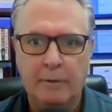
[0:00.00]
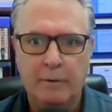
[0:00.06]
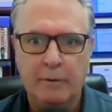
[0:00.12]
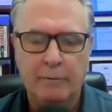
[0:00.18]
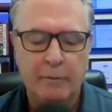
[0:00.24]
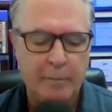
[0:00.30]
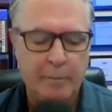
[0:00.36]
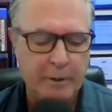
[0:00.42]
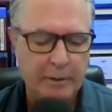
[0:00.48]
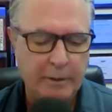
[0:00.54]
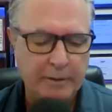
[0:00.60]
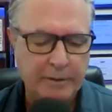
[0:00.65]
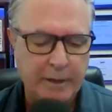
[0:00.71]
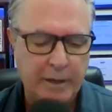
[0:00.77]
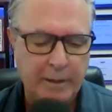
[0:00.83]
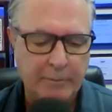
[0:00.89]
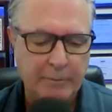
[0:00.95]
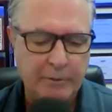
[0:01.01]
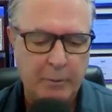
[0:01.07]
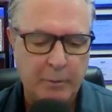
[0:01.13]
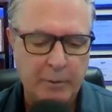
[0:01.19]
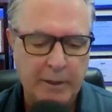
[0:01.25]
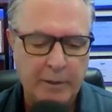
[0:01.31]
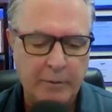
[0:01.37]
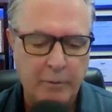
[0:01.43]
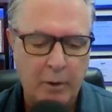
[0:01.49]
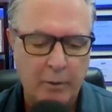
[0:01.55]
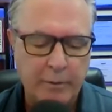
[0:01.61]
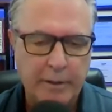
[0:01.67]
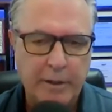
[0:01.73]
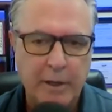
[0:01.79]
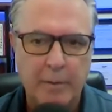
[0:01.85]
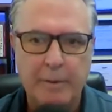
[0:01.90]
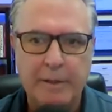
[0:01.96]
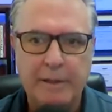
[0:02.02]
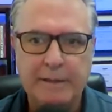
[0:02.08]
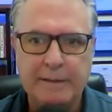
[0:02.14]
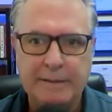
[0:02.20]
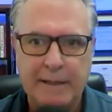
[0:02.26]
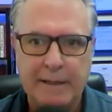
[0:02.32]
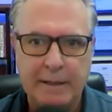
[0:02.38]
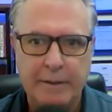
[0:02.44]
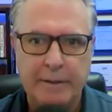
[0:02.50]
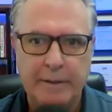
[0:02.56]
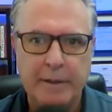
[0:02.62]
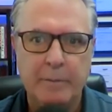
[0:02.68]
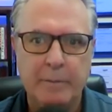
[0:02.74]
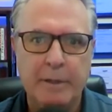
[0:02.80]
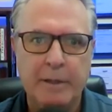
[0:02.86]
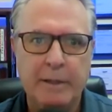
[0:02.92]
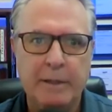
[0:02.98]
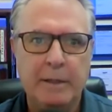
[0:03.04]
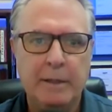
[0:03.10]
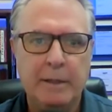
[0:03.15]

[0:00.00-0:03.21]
For a period of time so we could grow the company, scale the company,